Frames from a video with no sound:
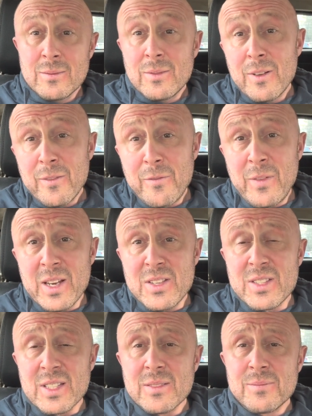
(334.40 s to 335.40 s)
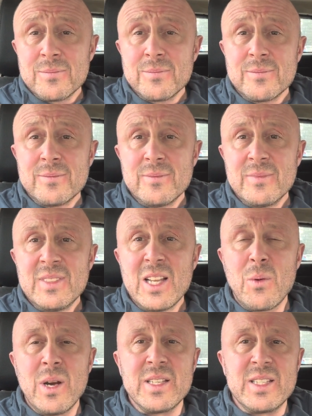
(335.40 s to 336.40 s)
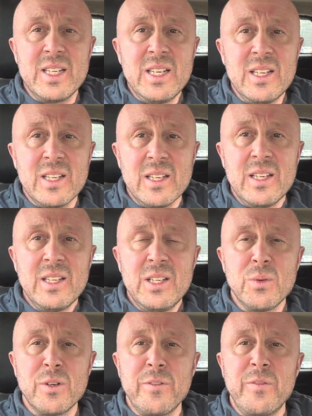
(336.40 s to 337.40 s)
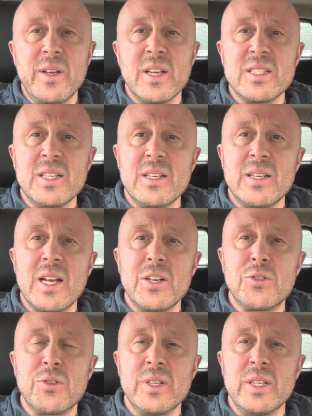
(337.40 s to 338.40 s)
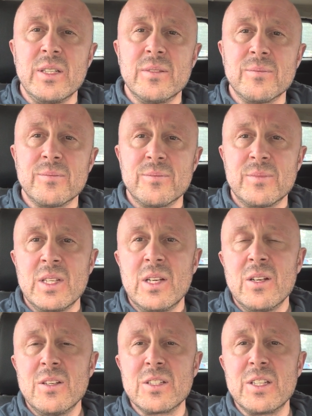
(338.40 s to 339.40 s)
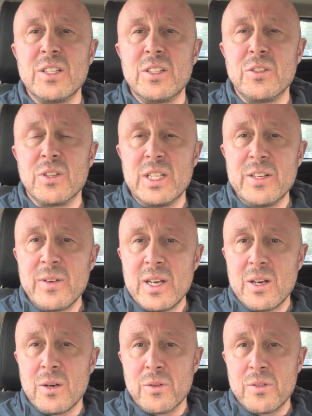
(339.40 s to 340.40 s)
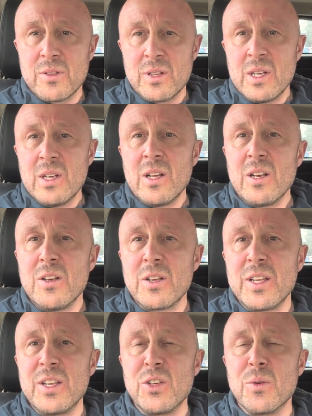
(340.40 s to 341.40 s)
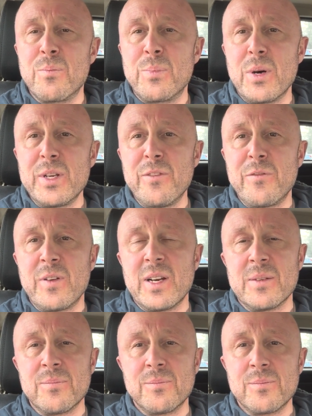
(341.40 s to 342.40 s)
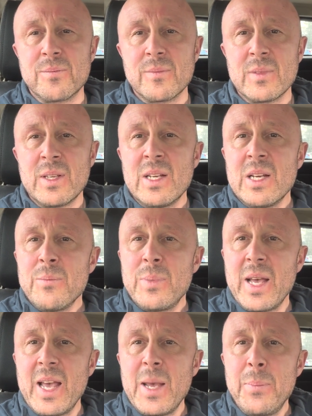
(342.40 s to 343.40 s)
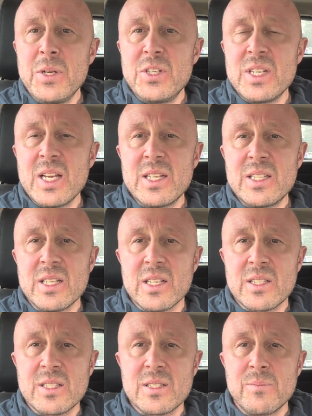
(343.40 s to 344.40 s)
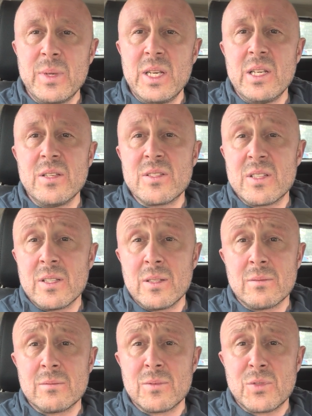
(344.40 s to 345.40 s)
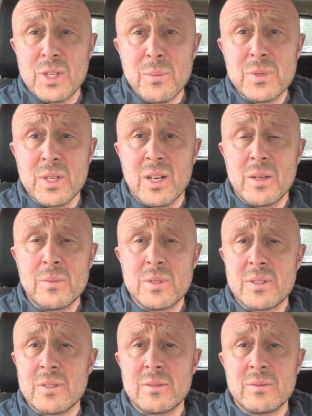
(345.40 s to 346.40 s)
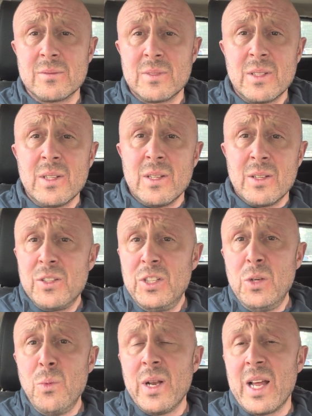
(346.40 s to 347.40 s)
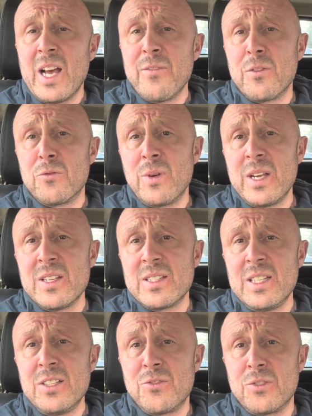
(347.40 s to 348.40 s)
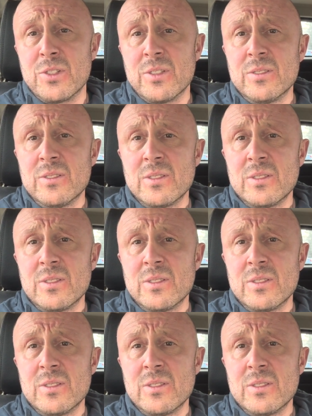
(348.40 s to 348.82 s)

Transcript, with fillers: fix it. Now, ideally, you want to fix it naturally, looking at your liver health, looking at your body fat. But epigenetics means that sometimes you will have a raised estrogen